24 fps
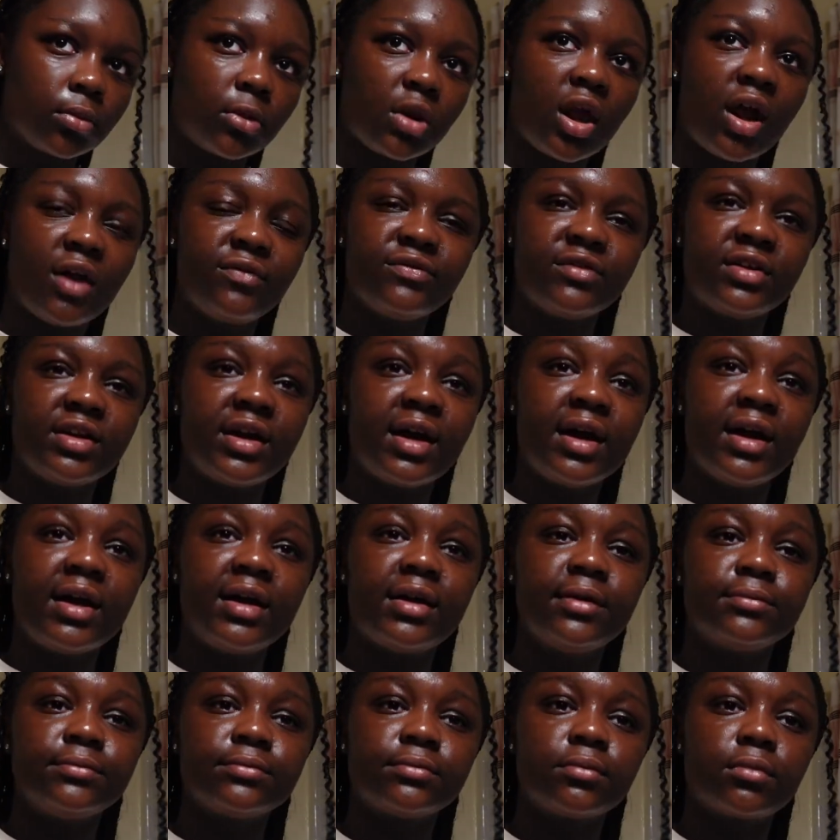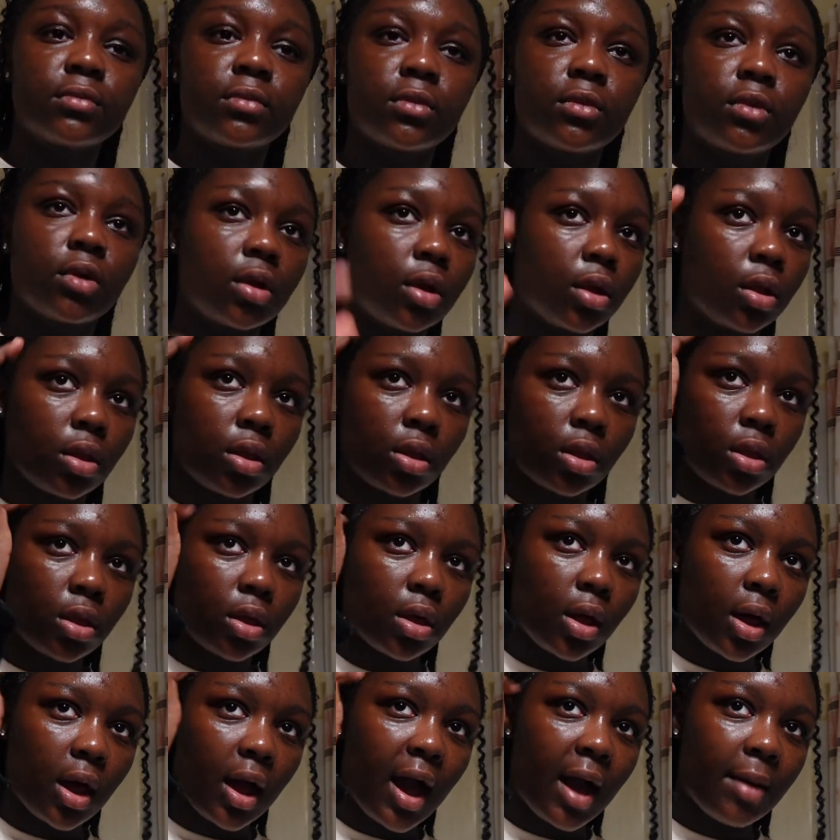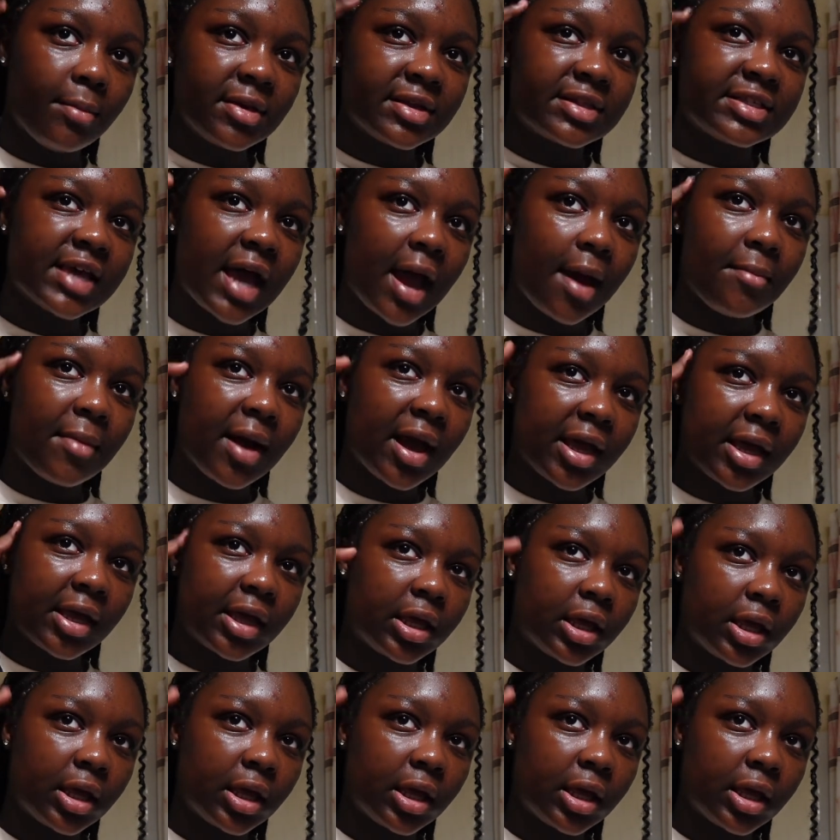After that, I'm gonna tie my